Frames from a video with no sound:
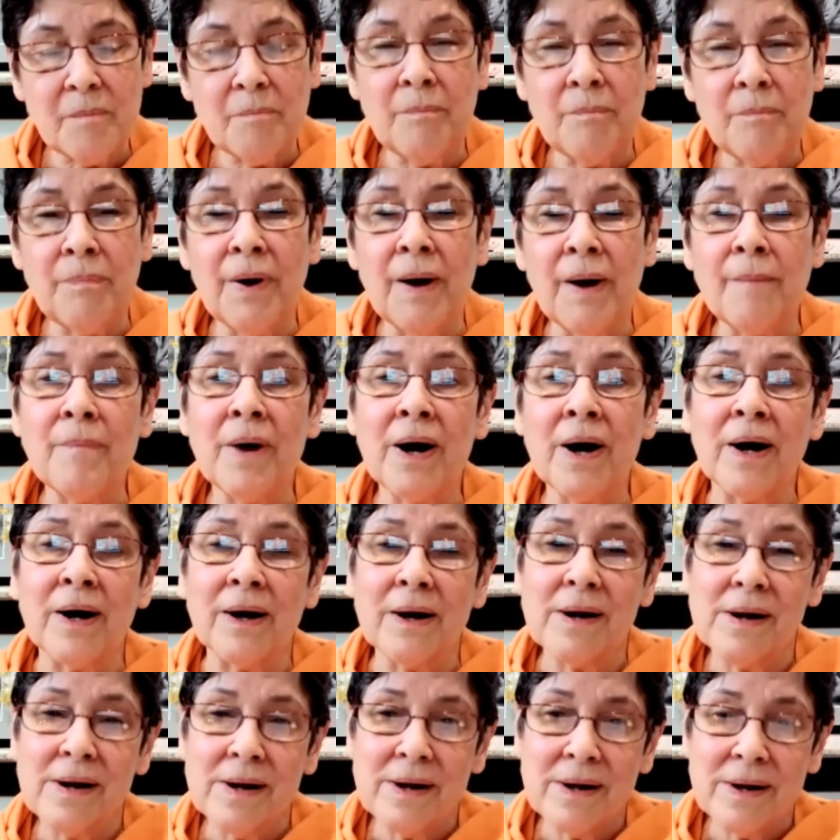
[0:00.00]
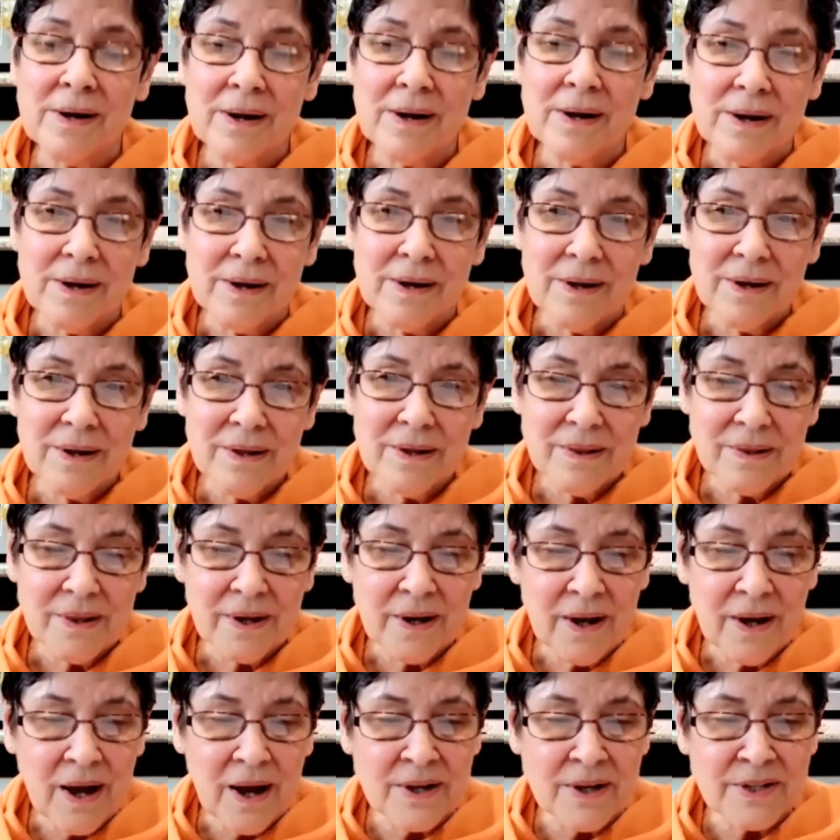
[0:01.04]
Brahma, the
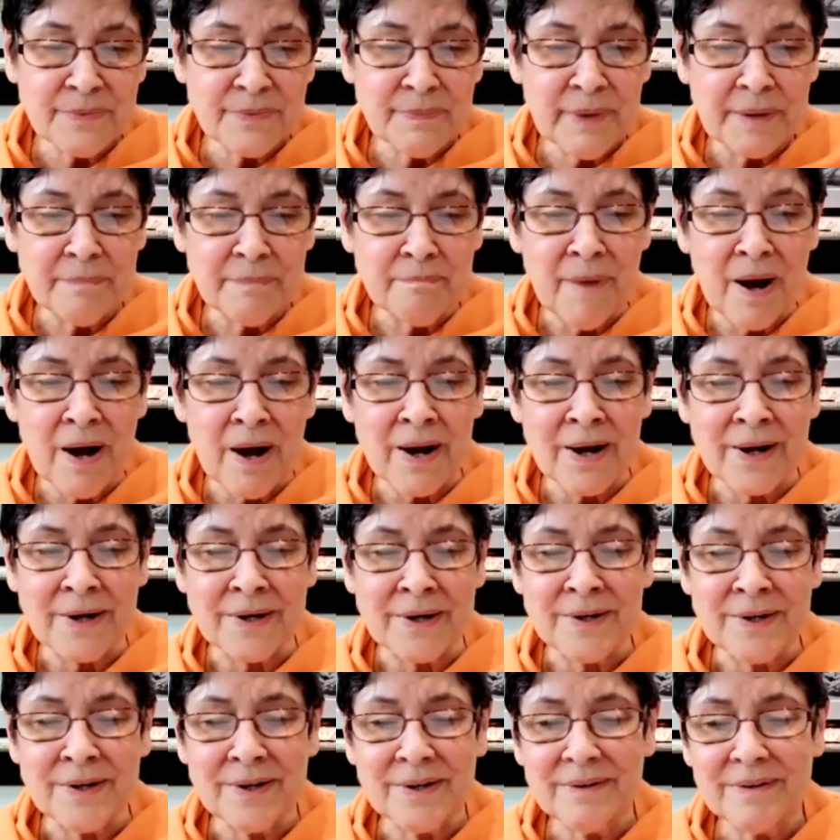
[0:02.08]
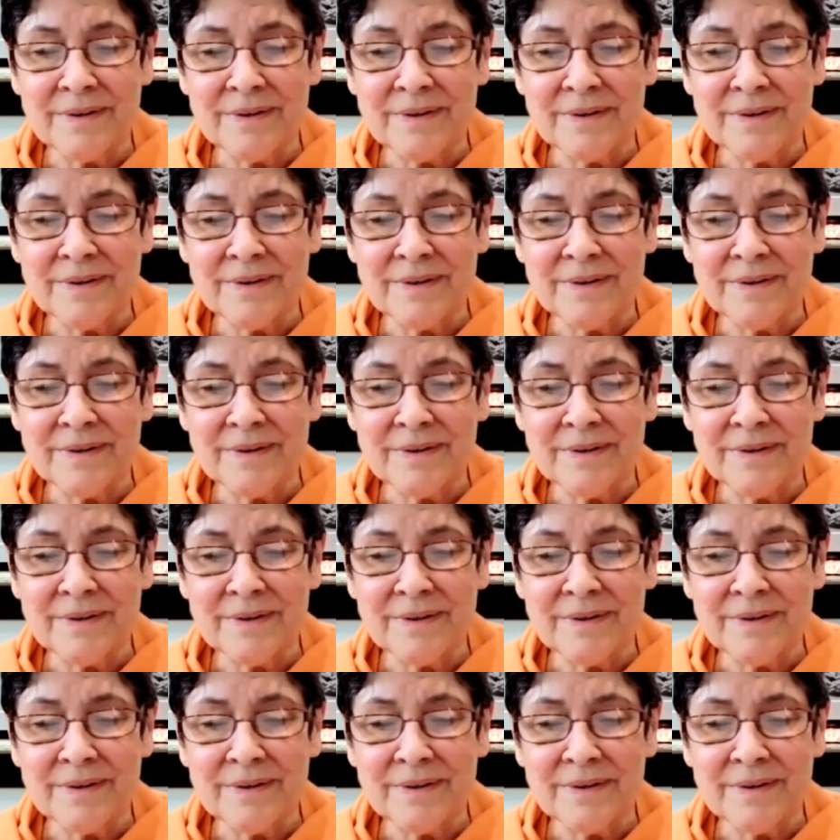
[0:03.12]
cosmic mind,